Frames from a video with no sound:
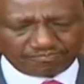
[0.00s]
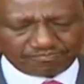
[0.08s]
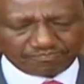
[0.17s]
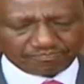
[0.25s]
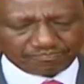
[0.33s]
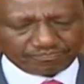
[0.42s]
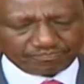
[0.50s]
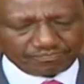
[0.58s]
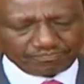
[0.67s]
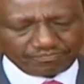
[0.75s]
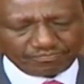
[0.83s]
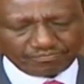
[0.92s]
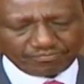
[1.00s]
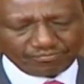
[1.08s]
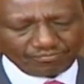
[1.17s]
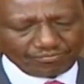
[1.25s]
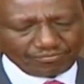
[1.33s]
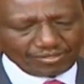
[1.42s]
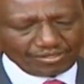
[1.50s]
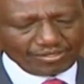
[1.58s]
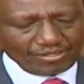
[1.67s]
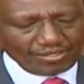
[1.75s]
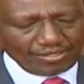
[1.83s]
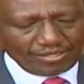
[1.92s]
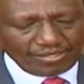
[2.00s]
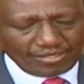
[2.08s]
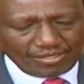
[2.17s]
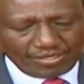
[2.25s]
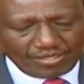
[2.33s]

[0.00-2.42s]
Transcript: (no one is talking)